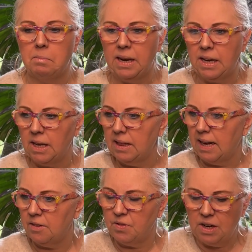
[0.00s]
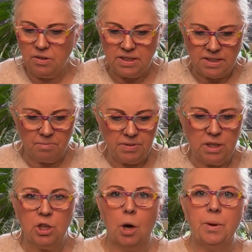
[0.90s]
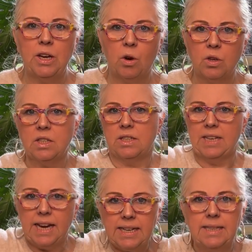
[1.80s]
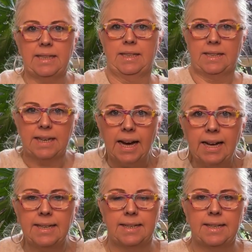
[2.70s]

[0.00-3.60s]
Meaning that if there is something going on down in the gut,